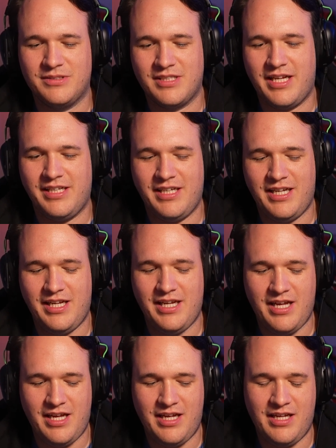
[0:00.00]
That's like
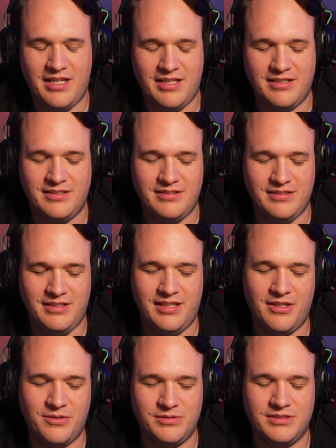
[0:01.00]

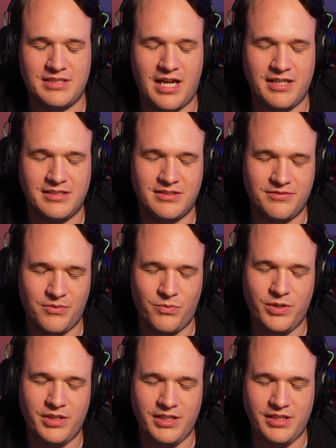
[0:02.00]
awesome. Signs of a
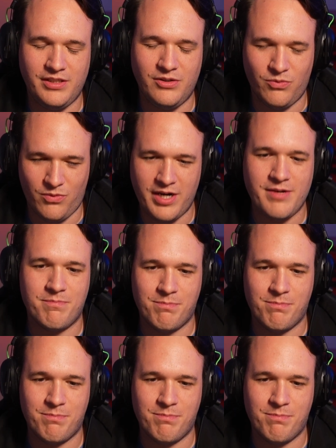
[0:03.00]
really great